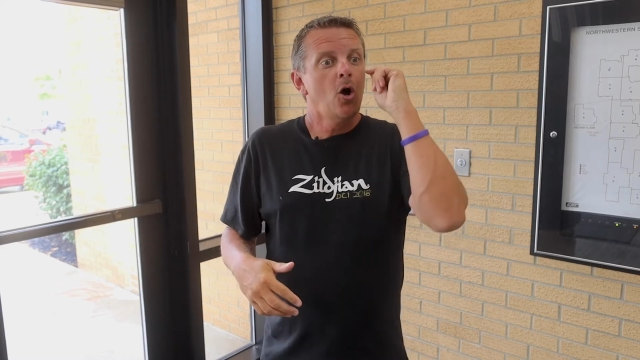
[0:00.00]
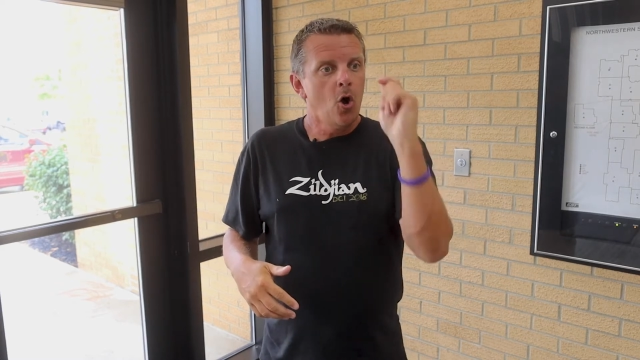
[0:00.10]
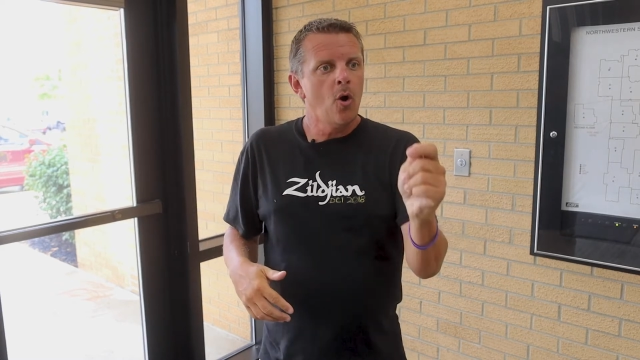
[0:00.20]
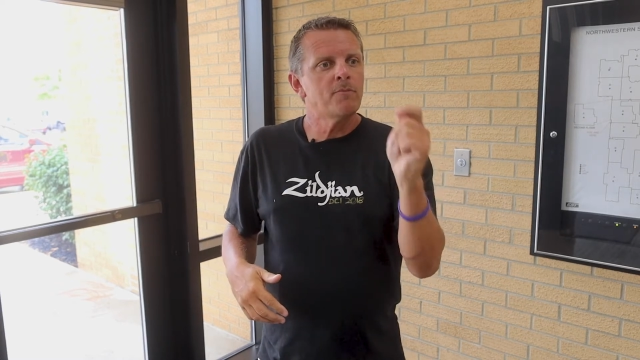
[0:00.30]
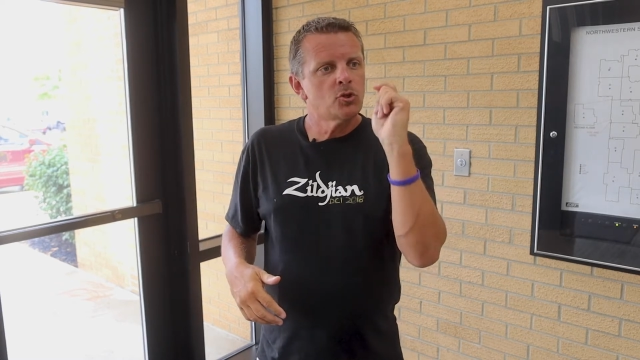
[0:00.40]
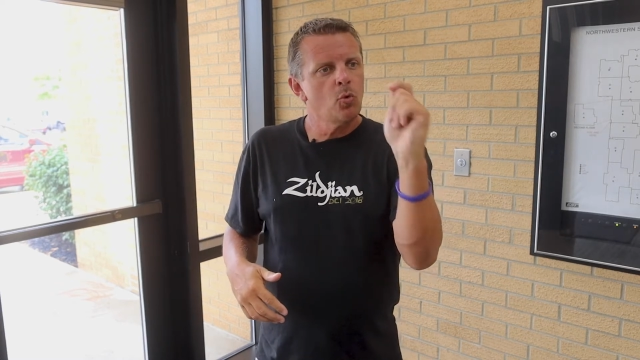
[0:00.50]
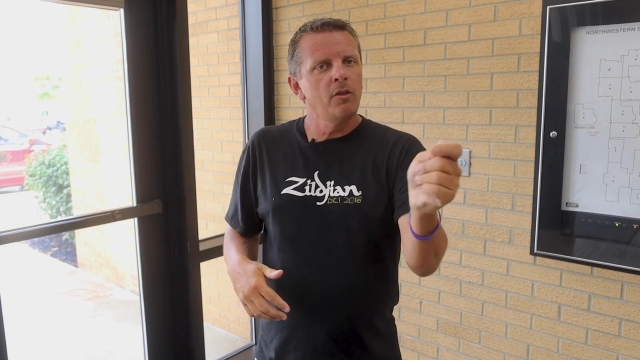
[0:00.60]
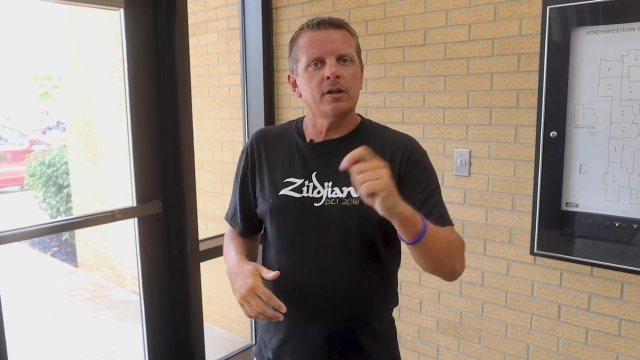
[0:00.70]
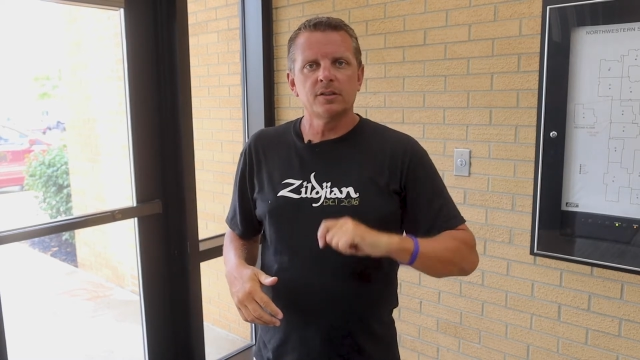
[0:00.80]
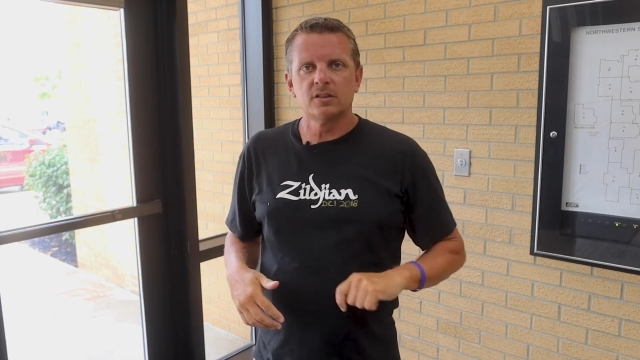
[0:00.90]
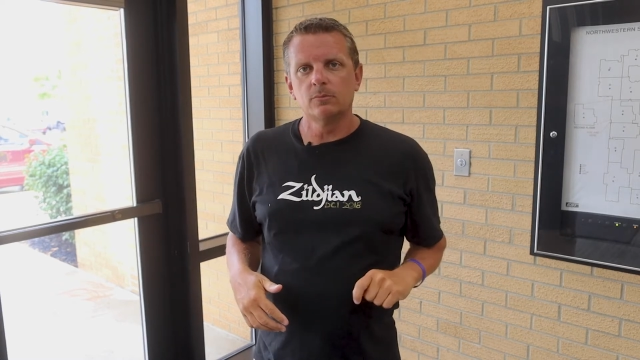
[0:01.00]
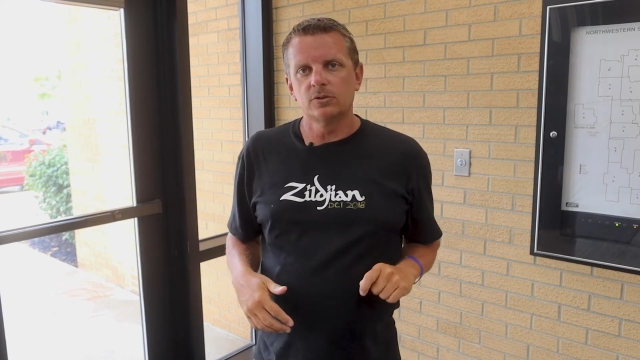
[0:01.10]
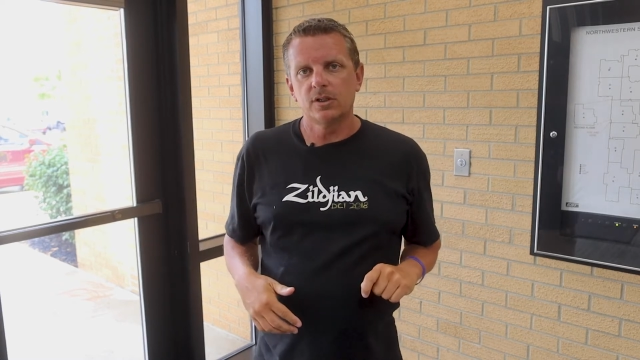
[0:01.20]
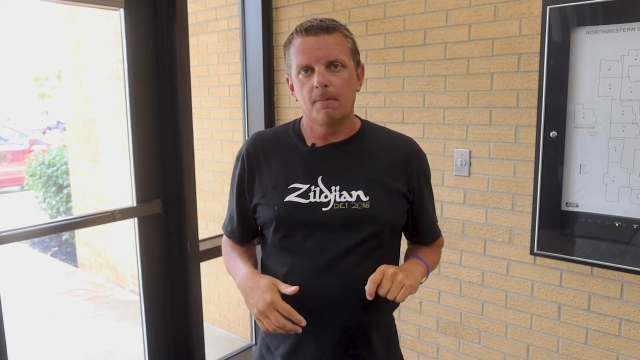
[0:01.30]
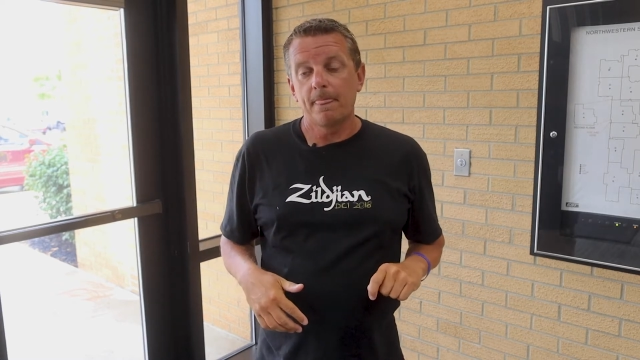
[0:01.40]
oh, I'm dwelling on the
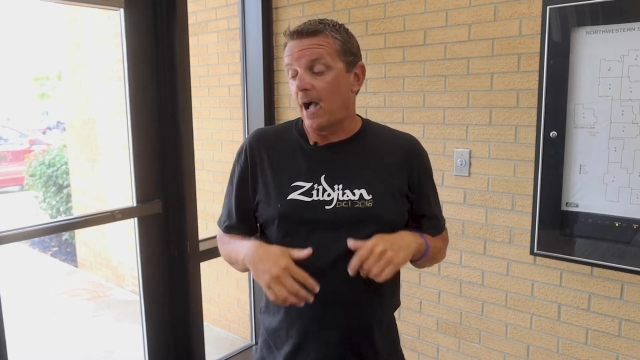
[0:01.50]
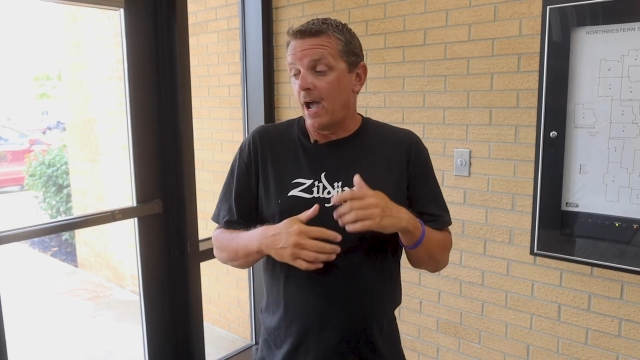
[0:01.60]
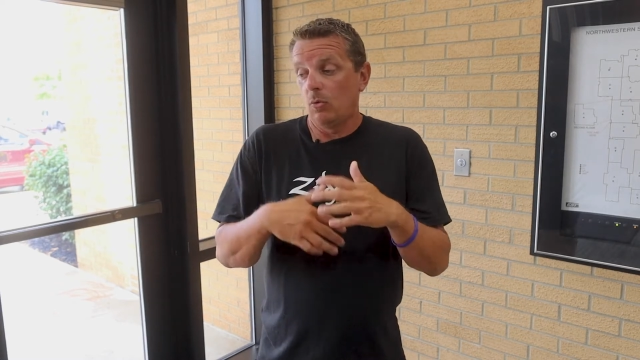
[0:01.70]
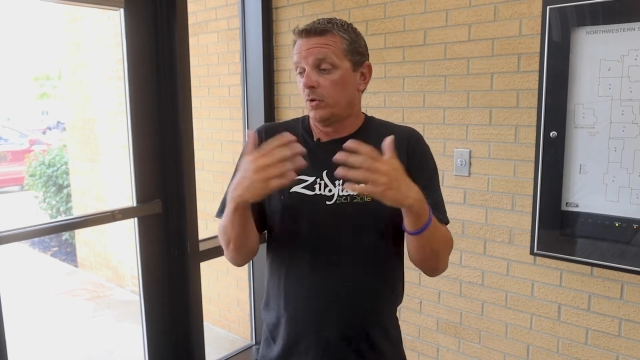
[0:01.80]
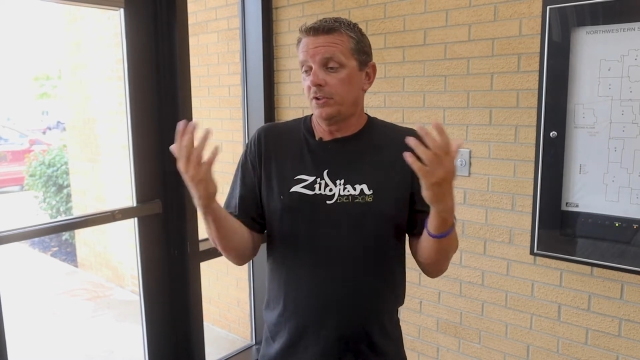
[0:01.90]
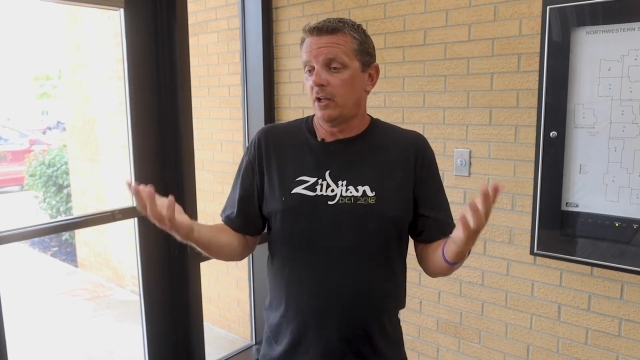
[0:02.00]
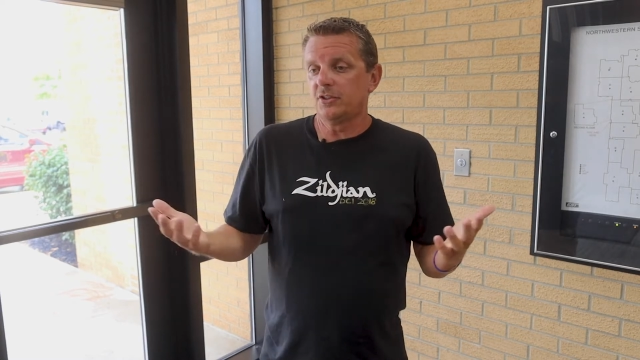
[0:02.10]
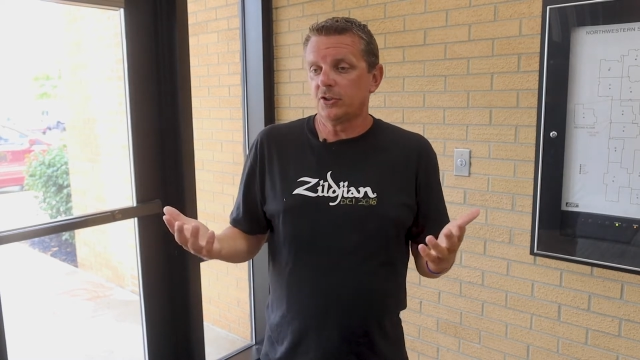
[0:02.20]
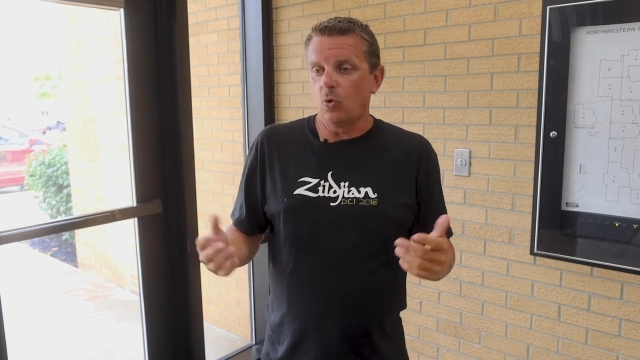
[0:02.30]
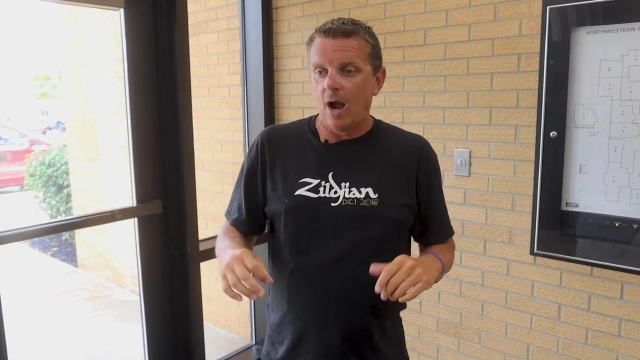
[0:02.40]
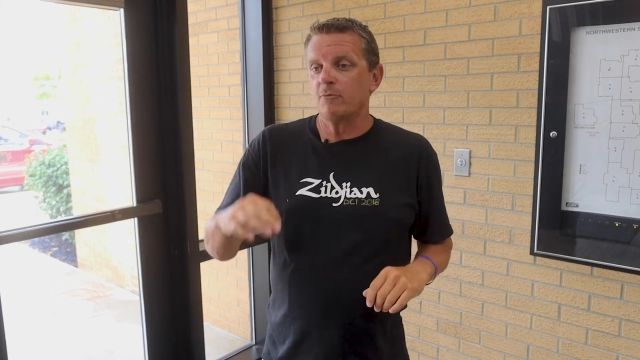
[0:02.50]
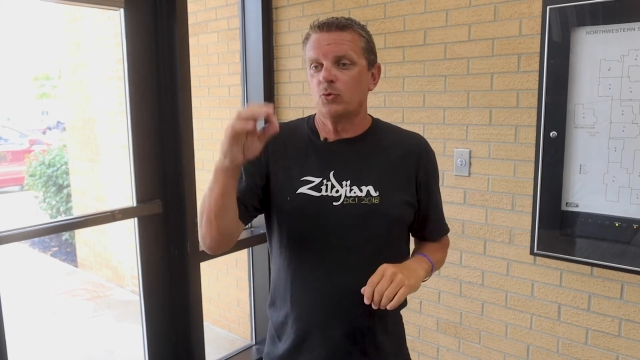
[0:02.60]
cymbal sound. I don't want the audience to go, I'm